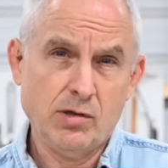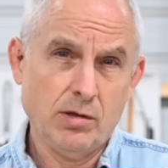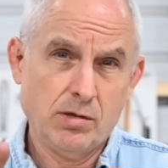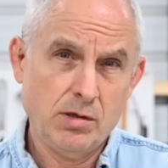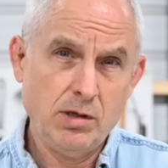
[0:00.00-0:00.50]

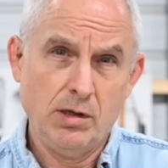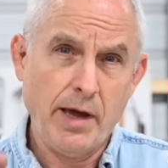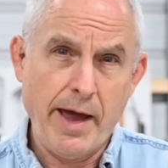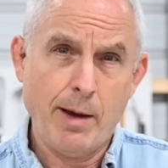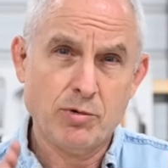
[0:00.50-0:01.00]
is the
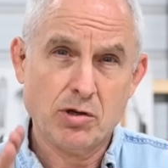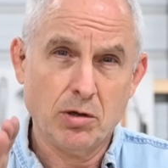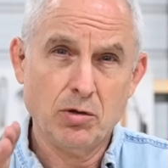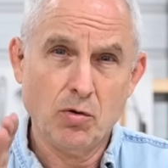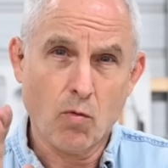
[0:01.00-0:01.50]

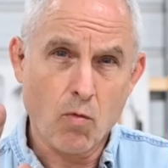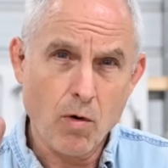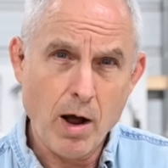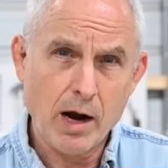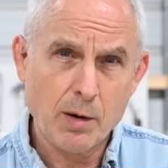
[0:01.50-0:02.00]
absolute
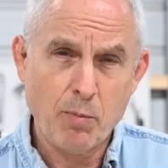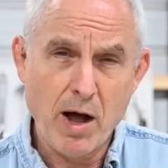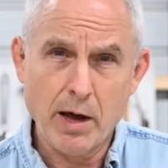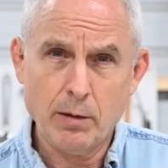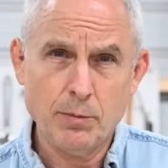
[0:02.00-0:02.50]
rock
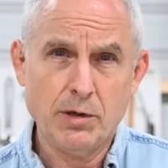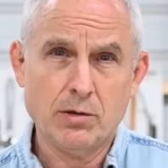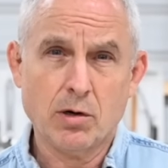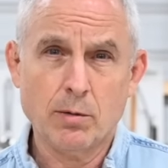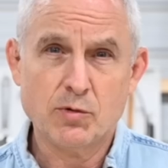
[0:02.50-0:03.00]
bottom in
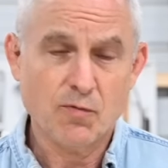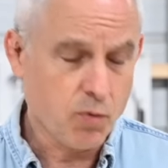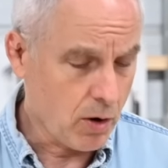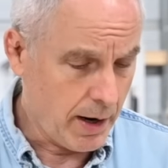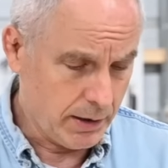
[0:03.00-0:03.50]
terms of
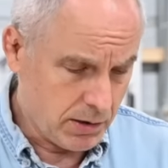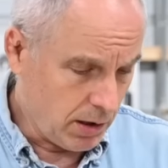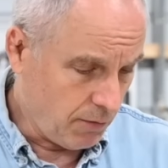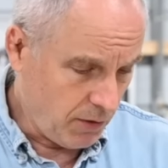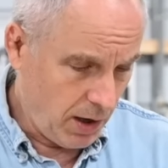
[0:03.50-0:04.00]
price
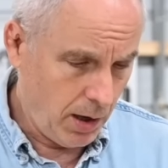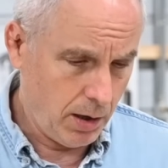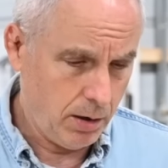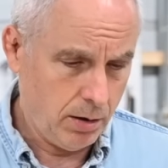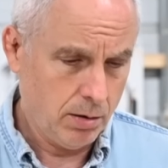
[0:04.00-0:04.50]
of
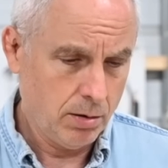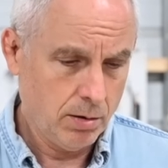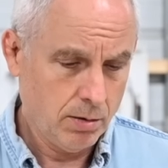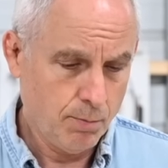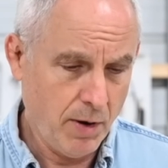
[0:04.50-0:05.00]
any
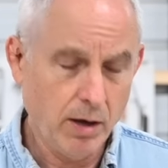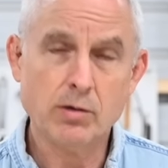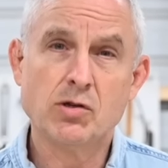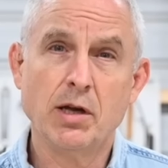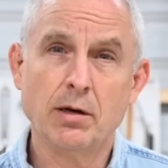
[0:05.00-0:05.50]

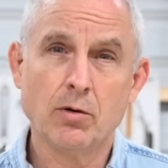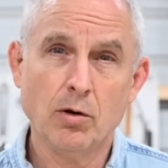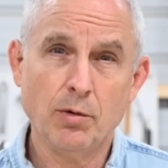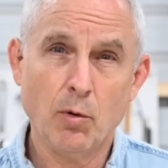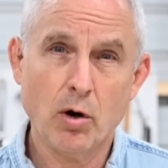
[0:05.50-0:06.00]
belt sander
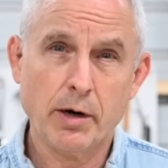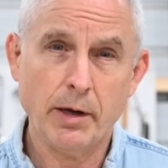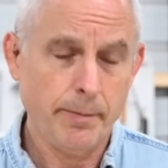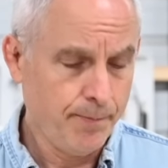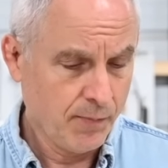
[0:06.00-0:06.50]
on the
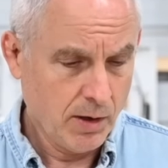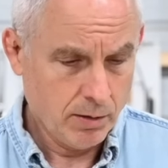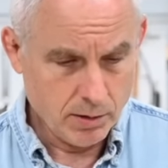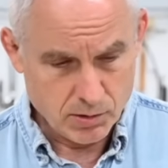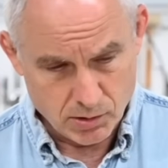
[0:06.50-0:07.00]
market.
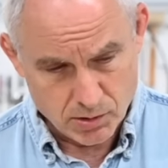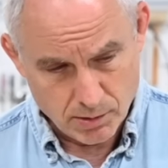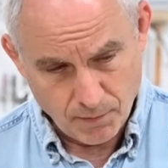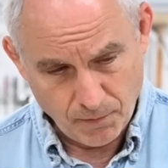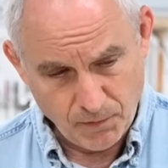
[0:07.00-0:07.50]
This is
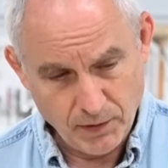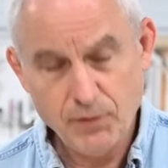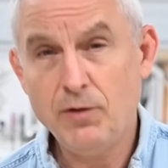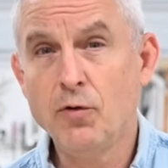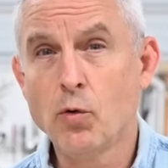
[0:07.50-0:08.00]

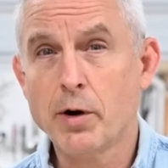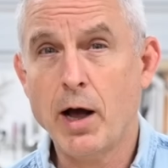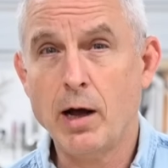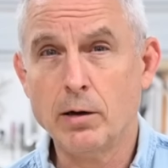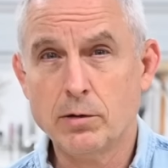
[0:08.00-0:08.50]

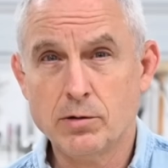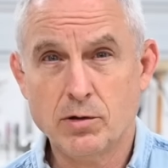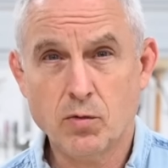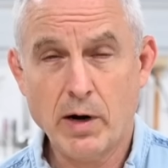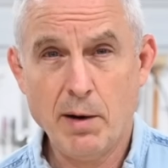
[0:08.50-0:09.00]
$54
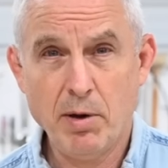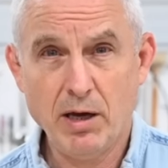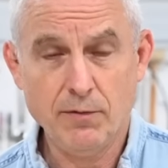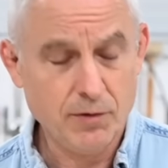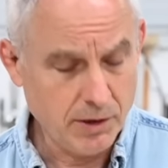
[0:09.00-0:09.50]
is what I
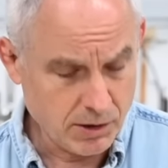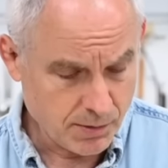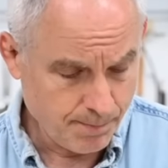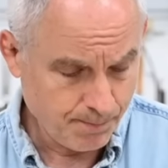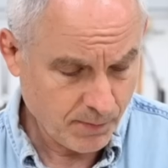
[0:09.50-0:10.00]
paid for this.
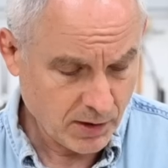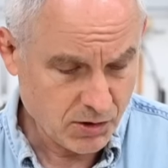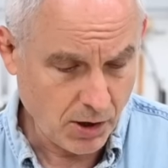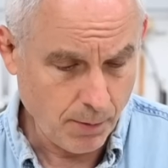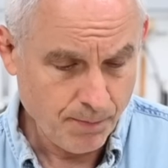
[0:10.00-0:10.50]

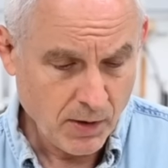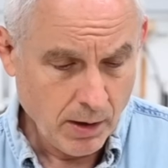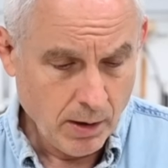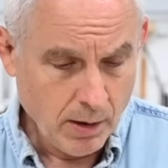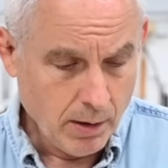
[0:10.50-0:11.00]
So
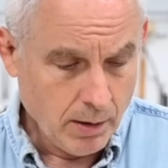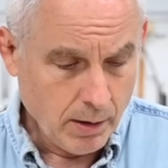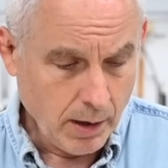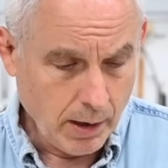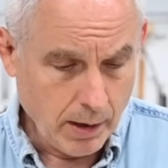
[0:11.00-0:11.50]

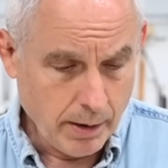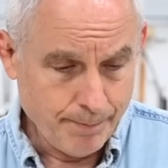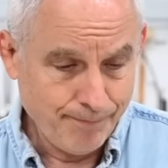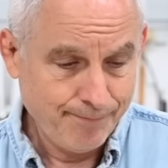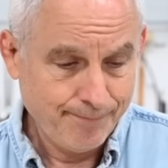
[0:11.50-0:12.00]
um,